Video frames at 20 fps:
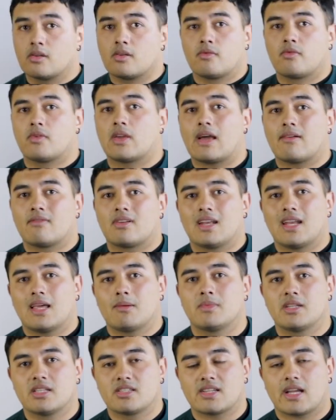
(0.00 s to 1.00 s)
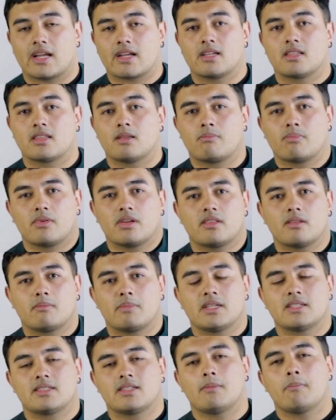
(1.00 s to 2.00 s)
if you have a laminate jacket, the
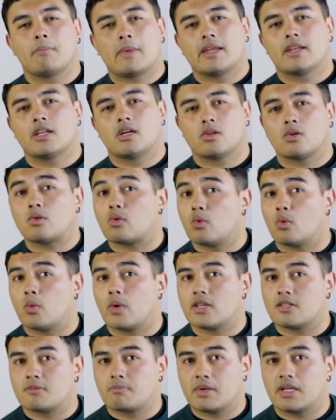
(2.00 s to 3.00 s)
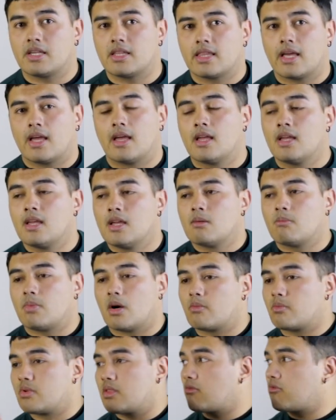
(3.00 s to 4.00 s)
breathability may not always be there.
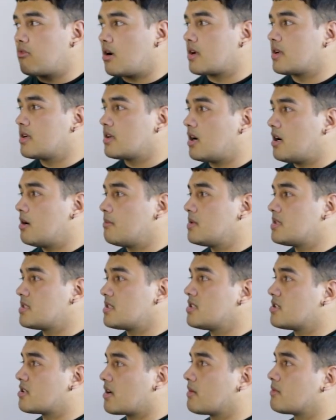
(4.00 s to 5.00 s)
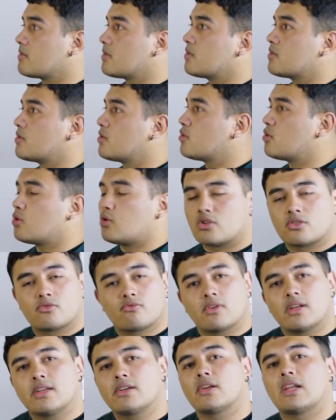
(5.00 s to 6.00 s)
But with the Rukka garments in general, you're not
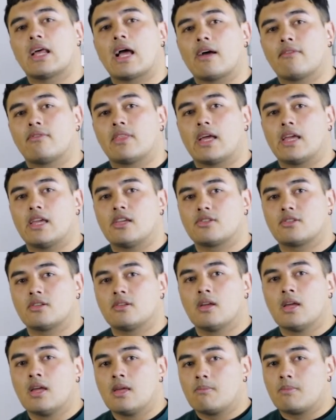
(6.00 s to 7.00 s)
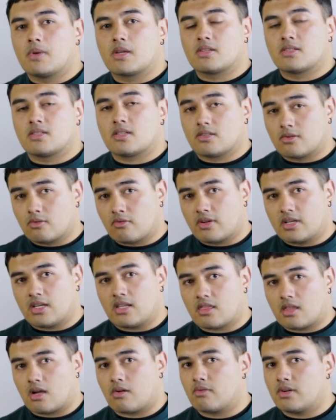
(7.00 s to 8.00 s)
really going to have that issue because it's already
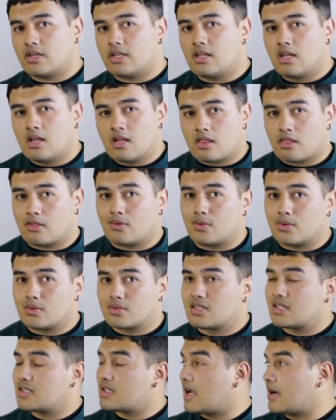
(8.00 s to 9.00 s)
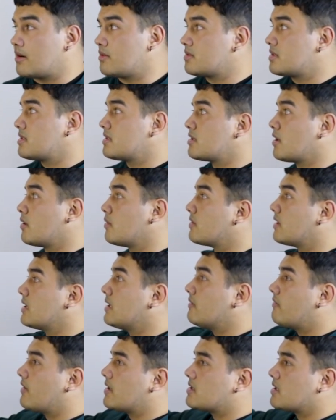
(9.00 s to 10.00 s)
thoroughly thought out. So
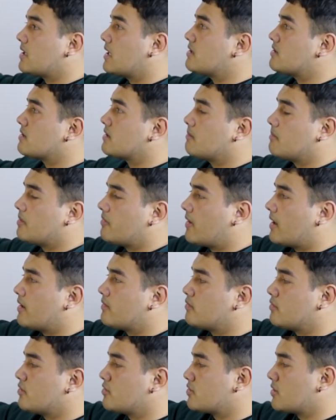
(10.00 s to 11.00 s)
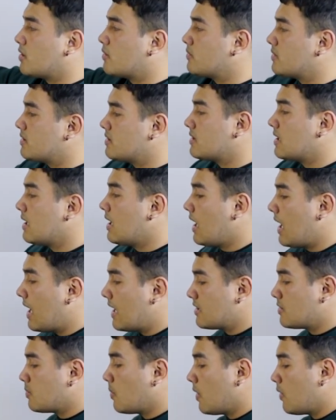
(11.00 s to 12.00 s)
the ventilation can be found on the shoulders
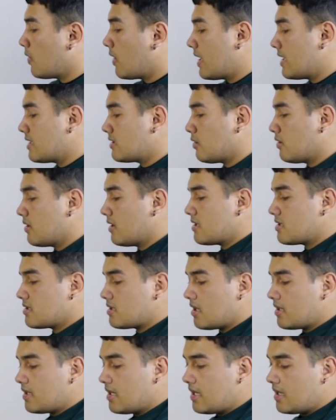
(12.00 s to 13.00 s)
as well as on the side